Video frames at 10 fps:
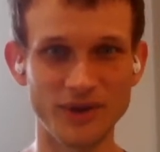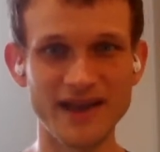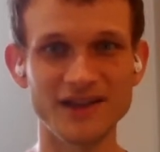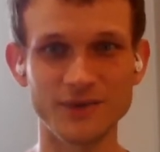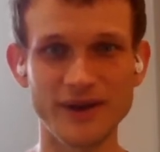
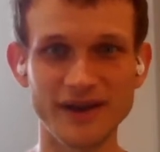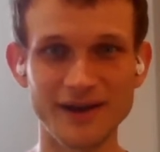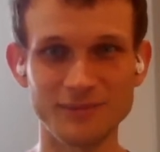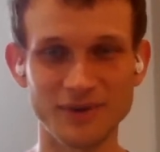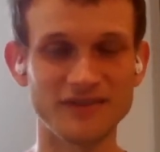gathering
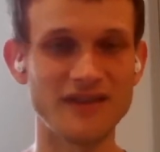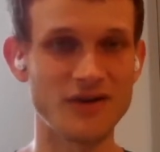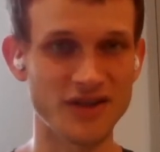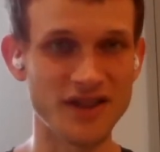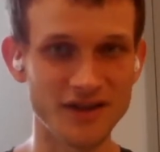up
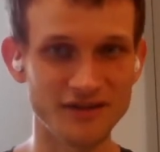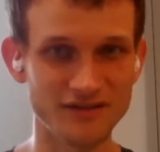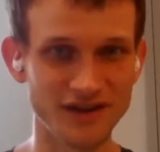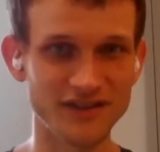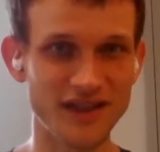thousands
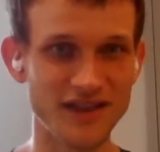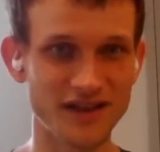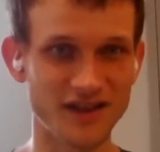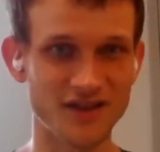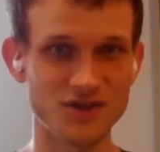of these
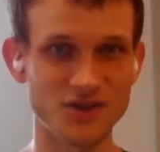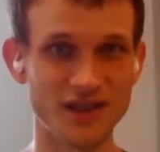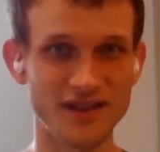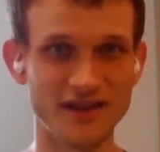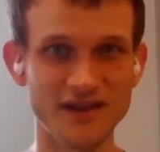things and
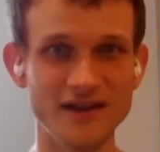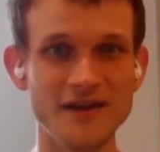just,